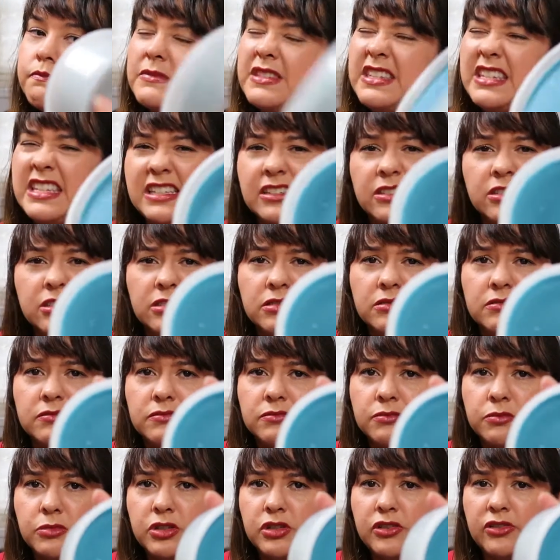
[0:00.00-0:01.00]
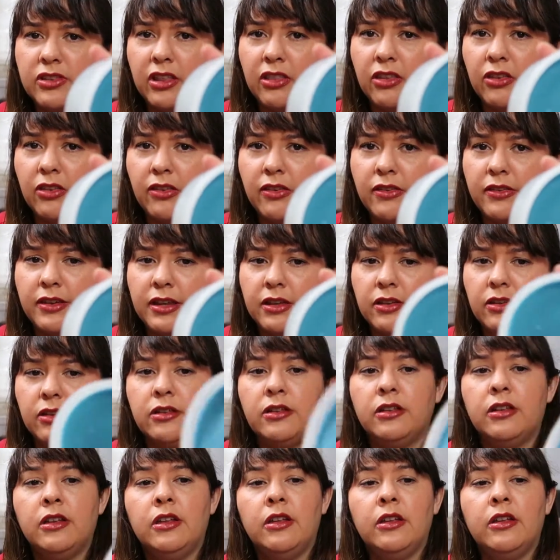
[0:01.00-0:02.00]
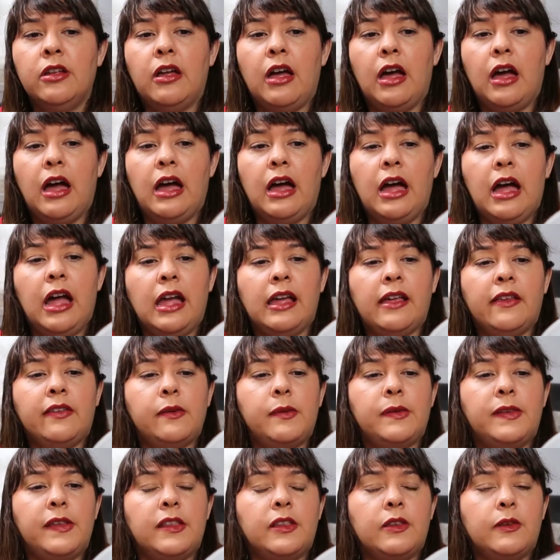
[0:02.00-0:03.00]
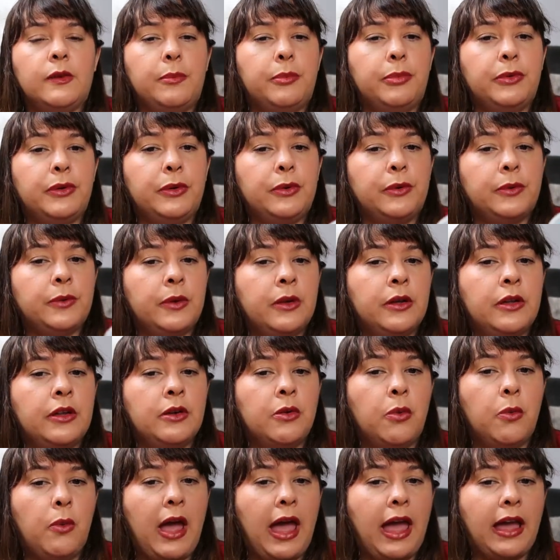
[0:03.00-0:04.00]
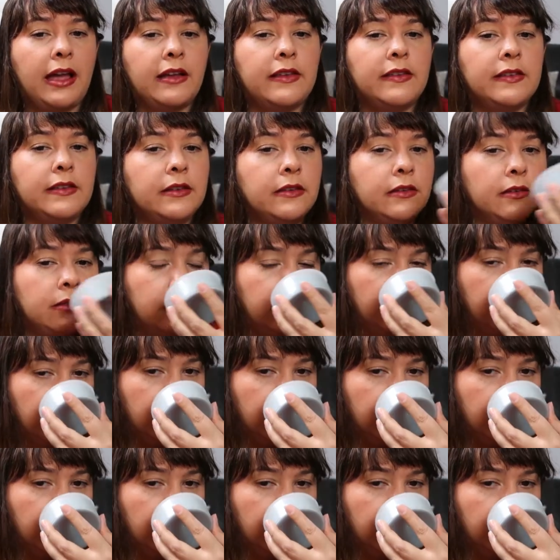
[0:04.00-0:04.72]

teal. Would you say this is teal? Uh, I guess I would say this blue wax and